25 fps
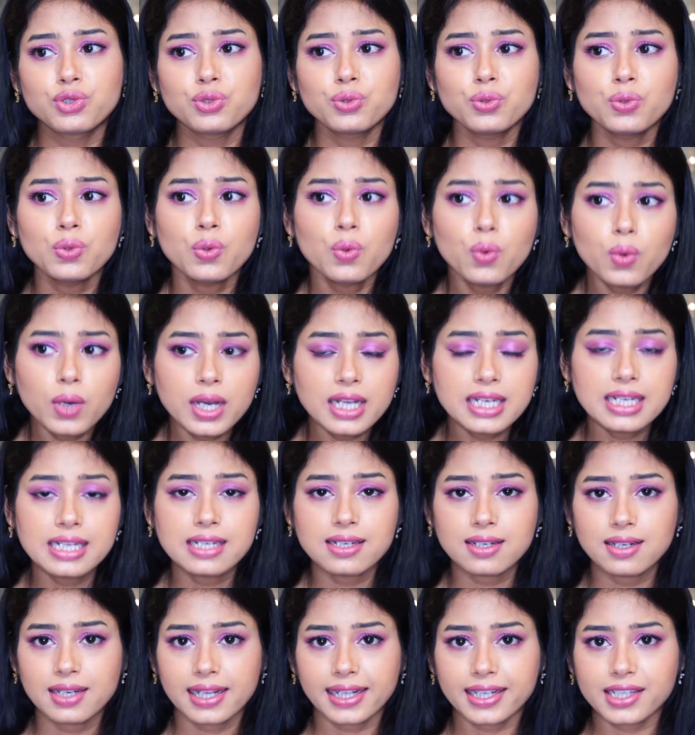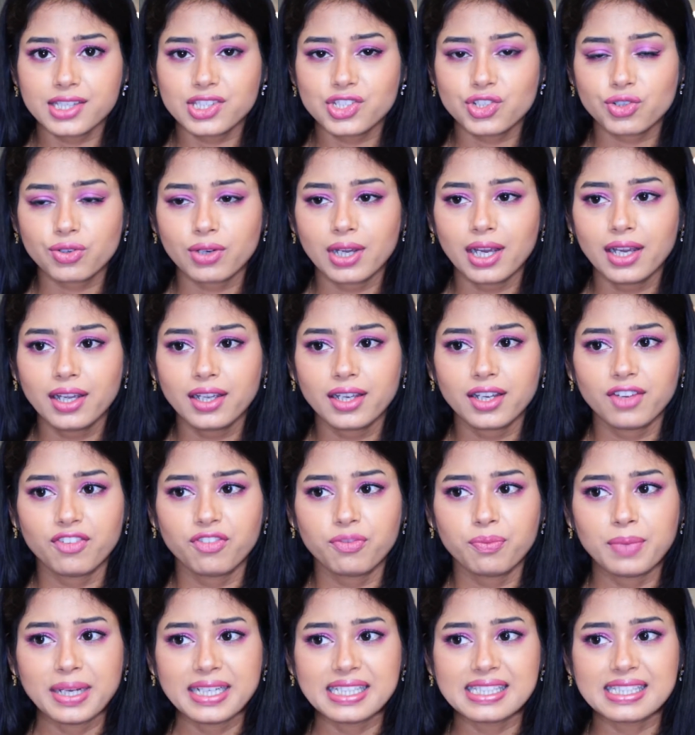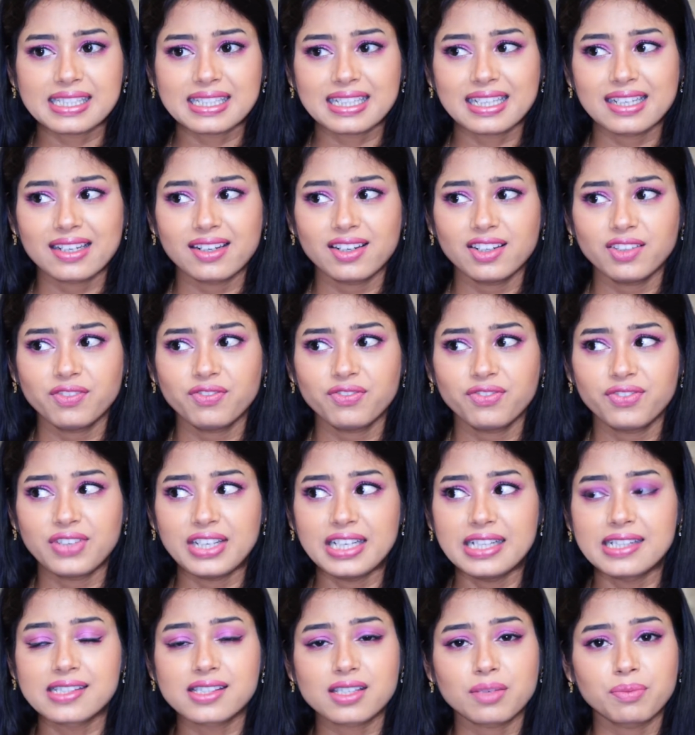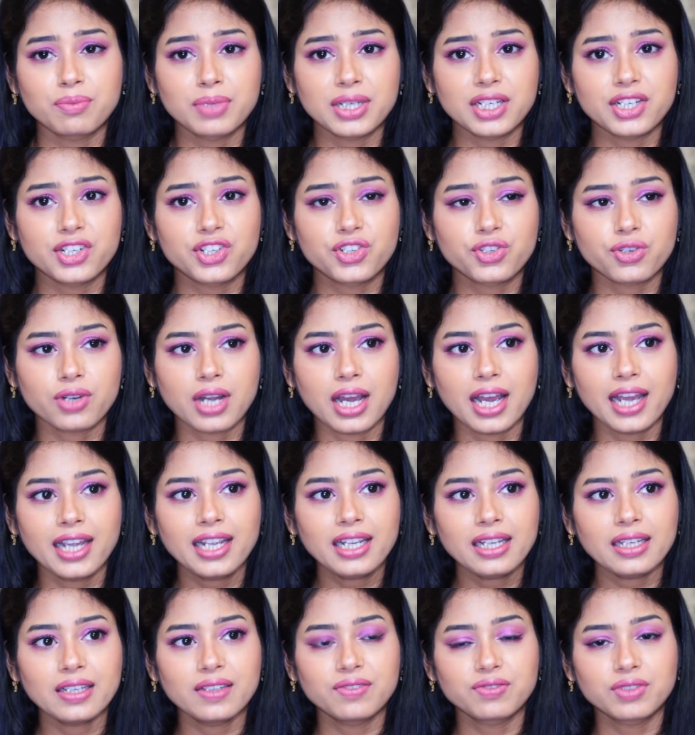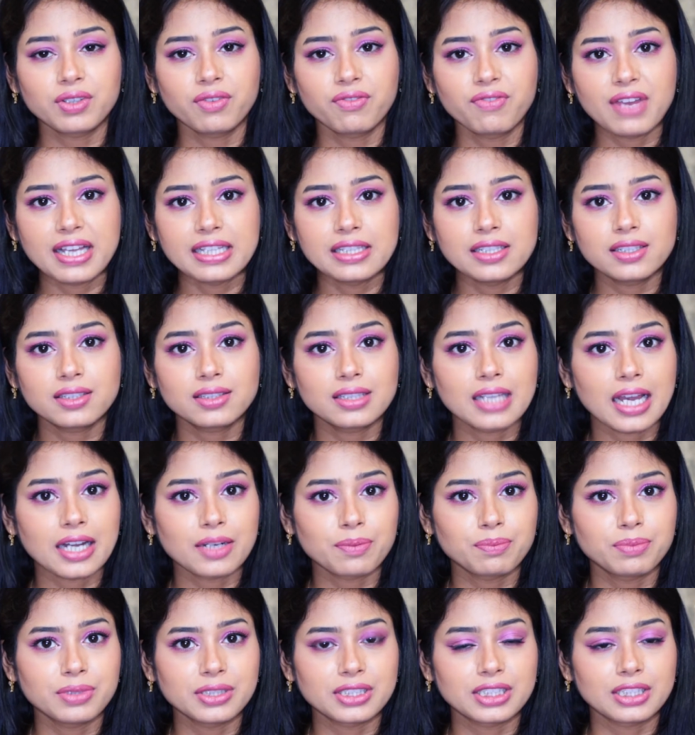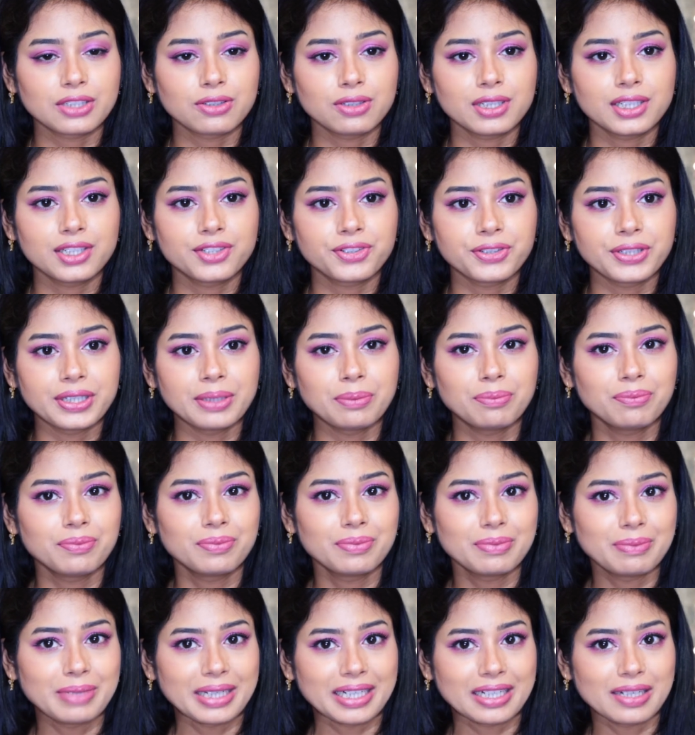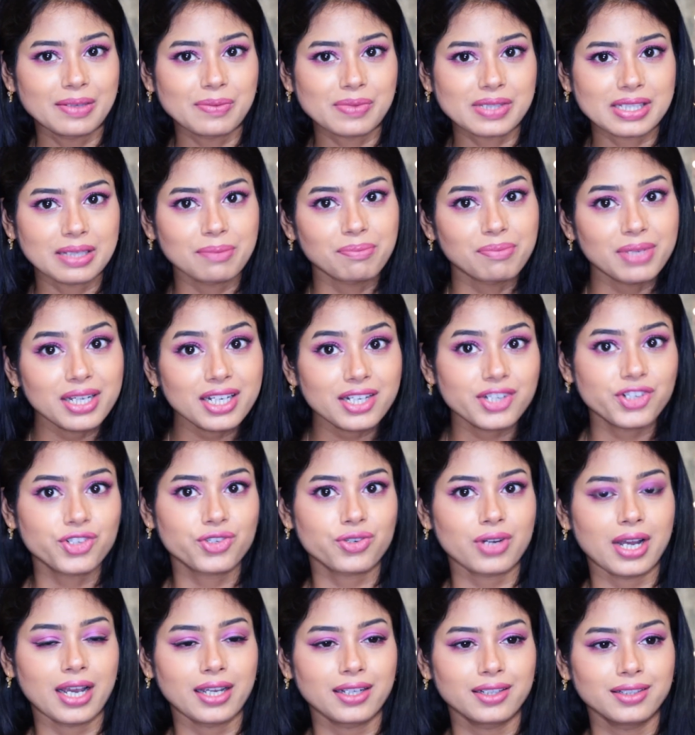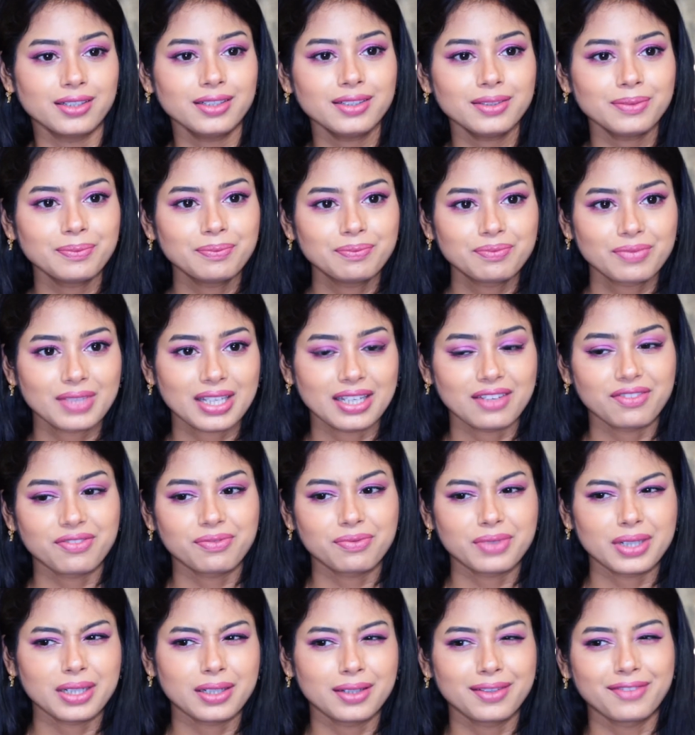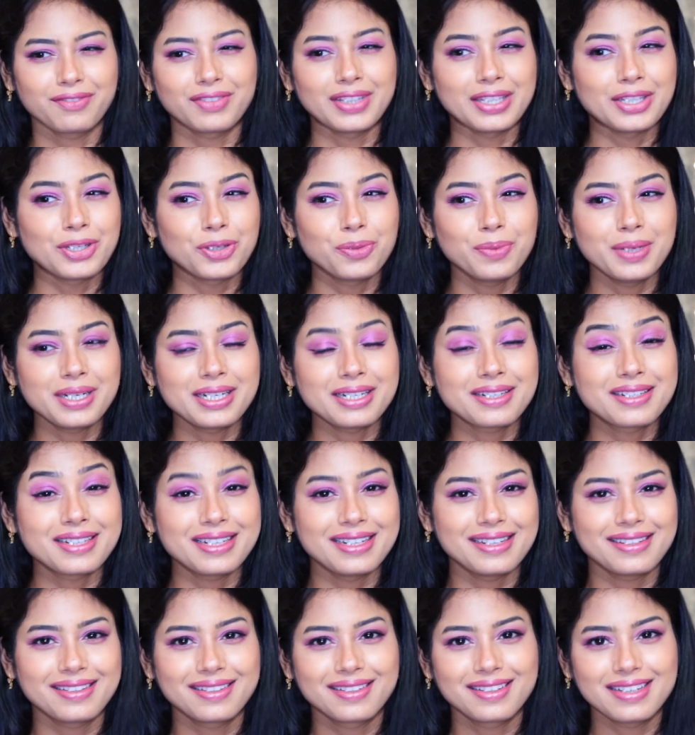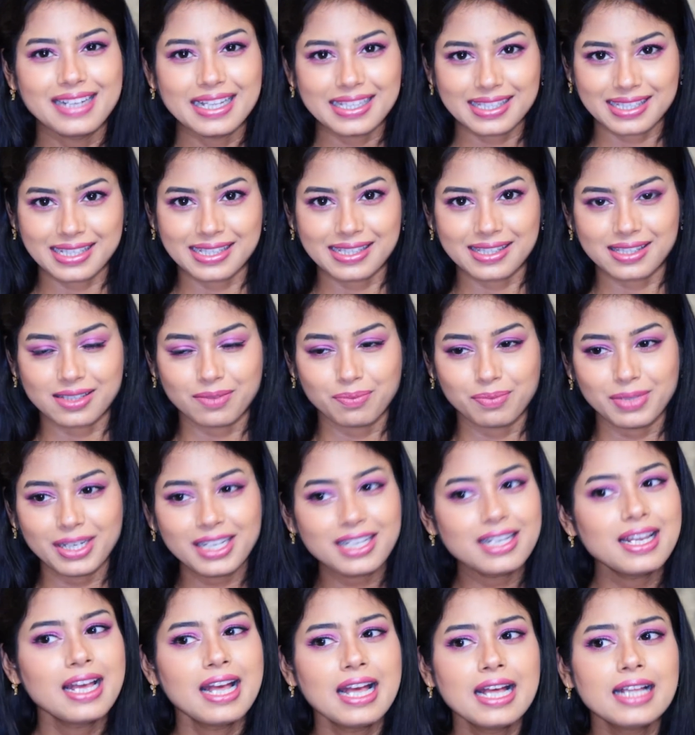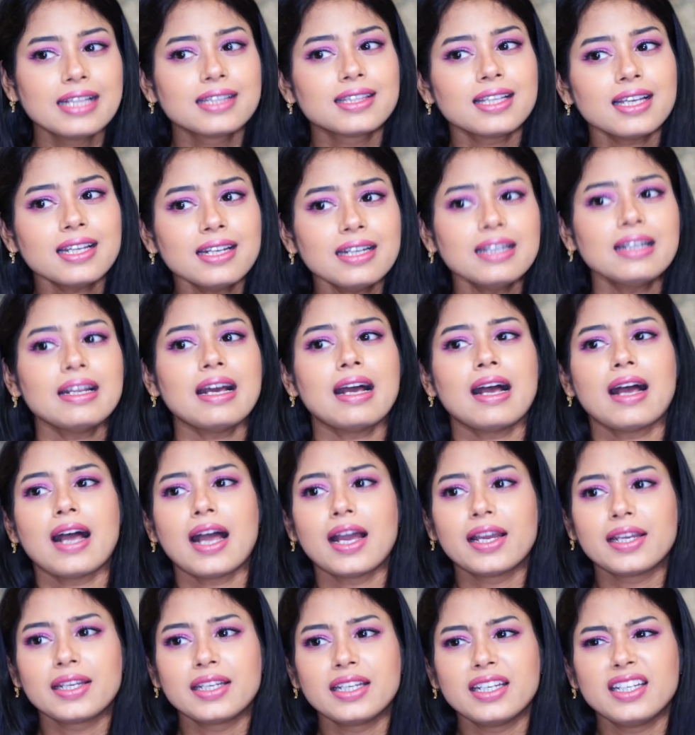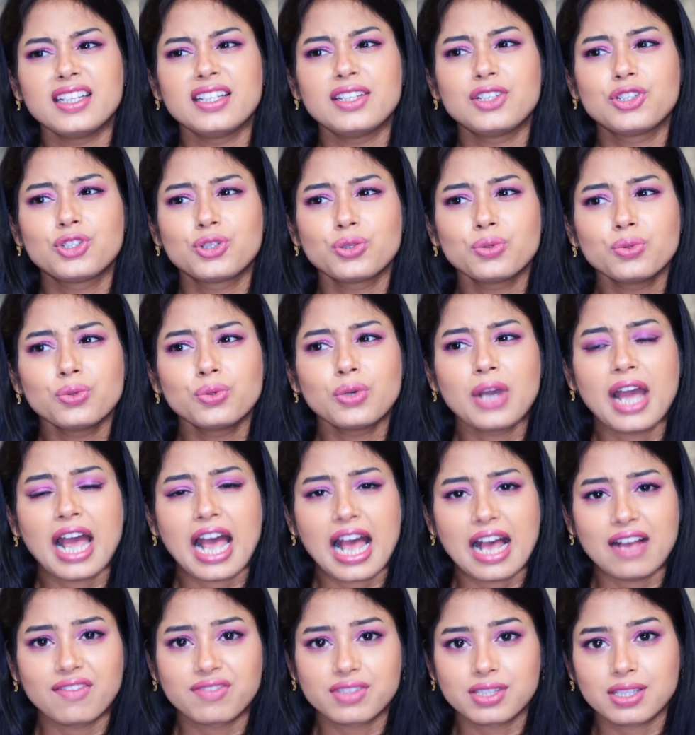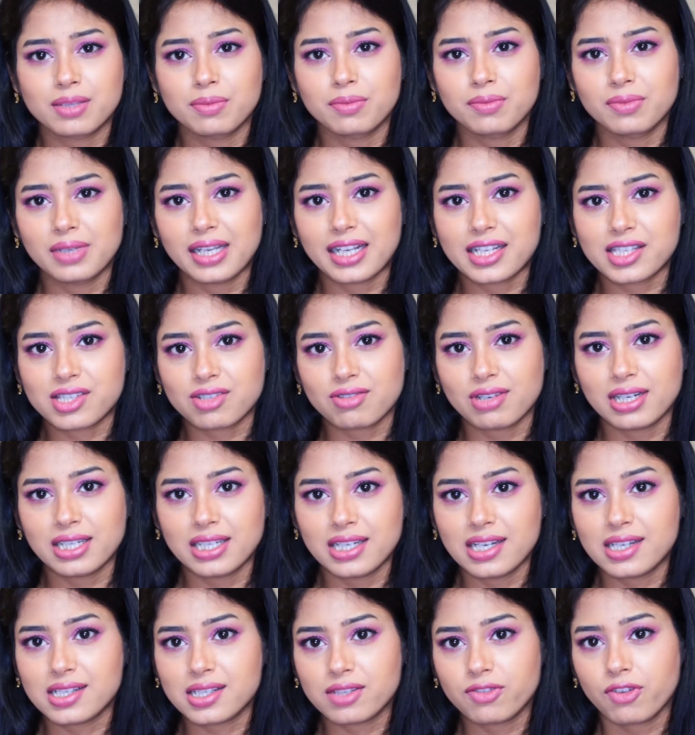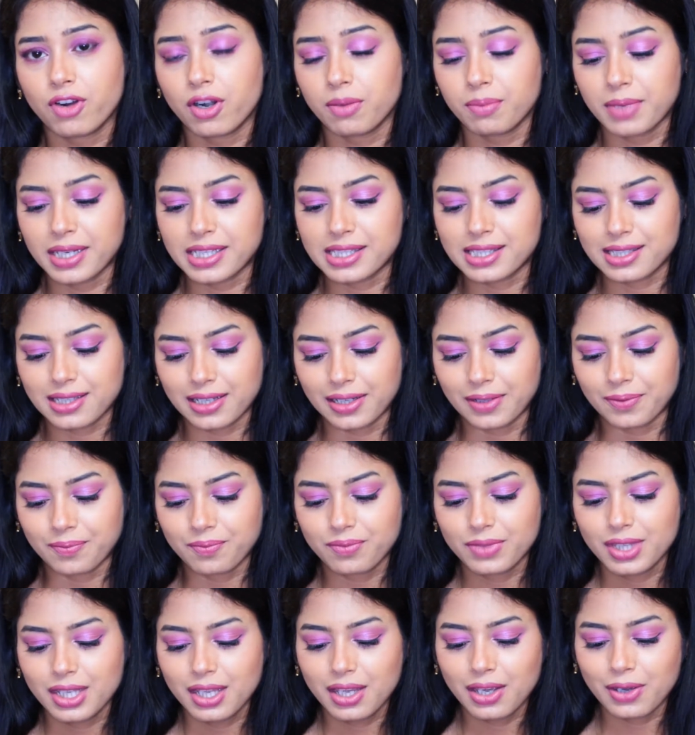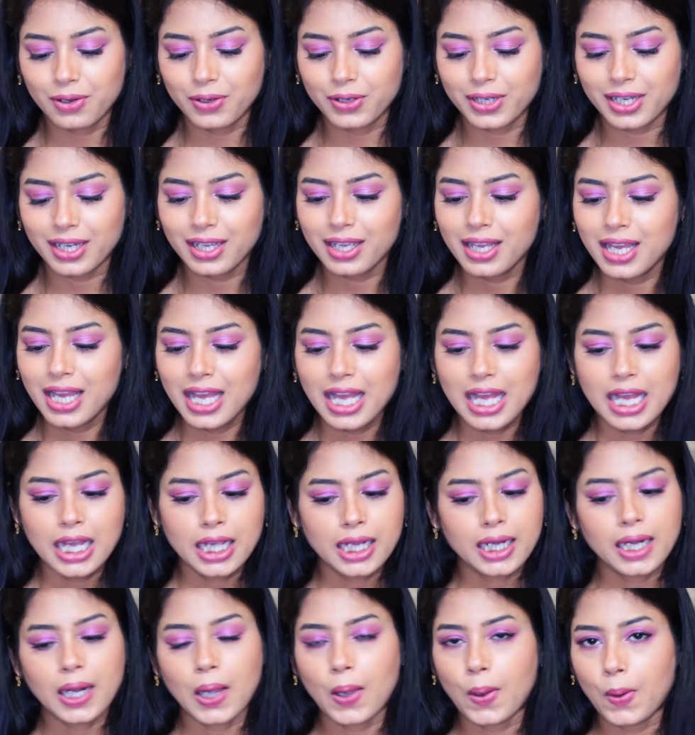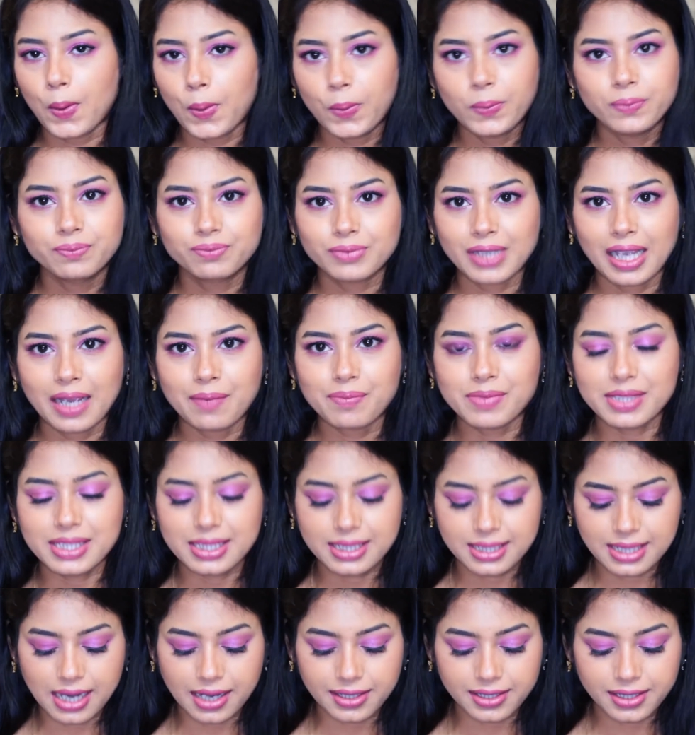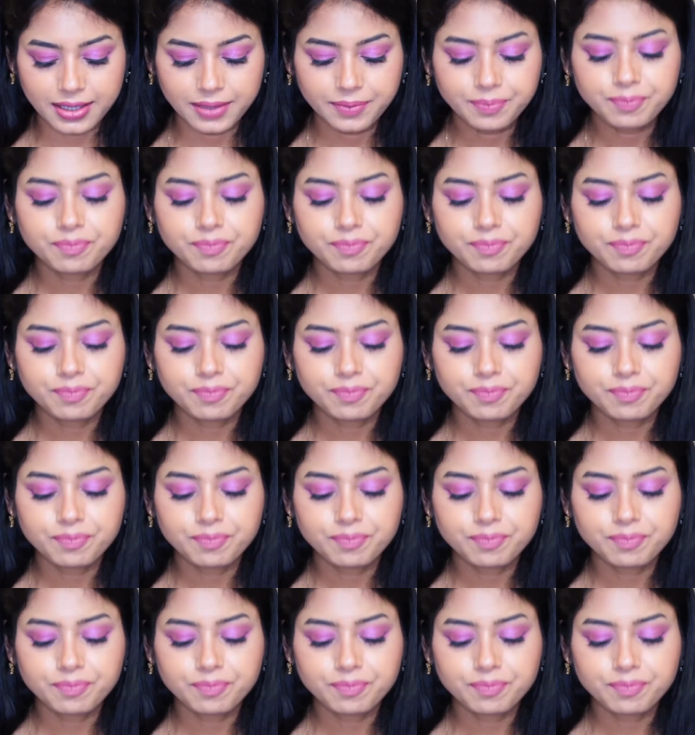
do a little extra if my skin feels a bit dry, if the weather that particular day becomes a bit drier, if the humidity lessens a bit, then I do have some extra needs for my skin. Okay, now I'm starting.